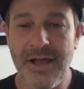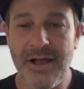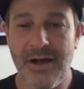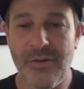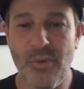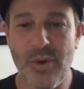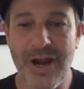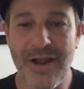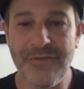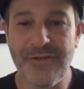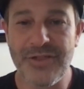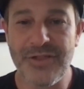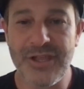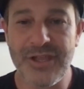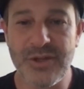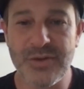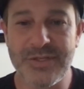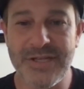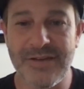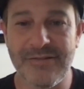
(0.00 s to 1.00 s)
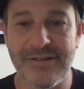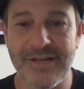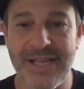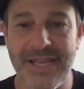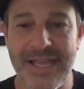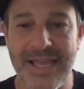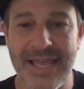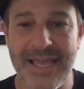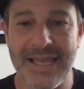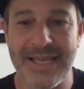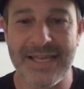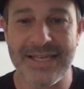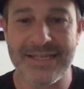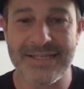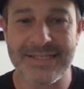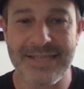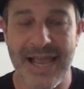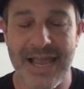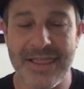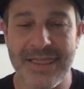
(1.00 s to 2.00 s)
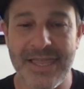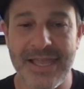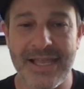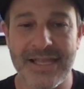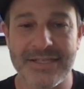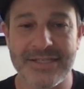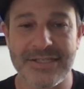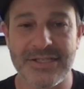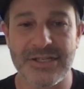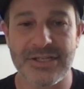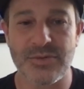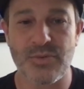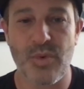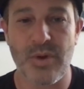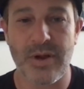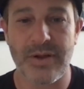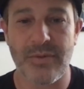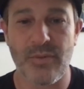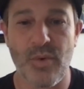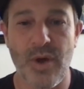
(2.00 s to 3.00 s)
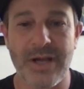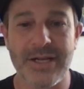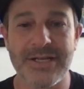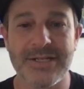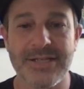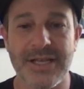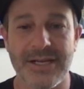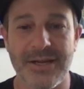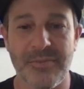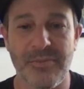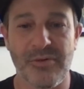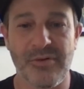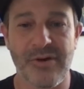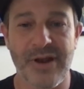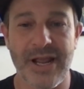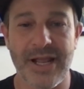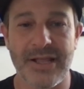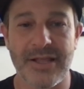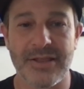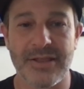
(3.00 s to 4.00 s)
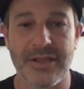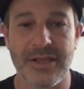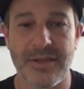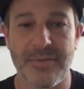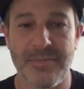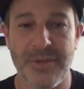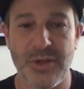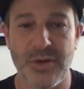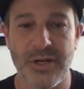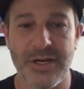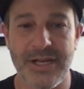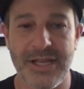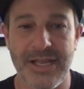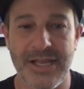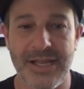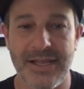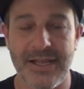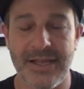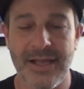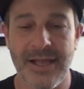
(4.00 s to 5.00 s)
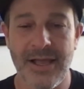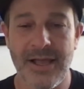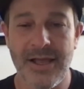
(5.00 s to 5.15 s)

Whatever the utility is, I think it's just what is going to bring the community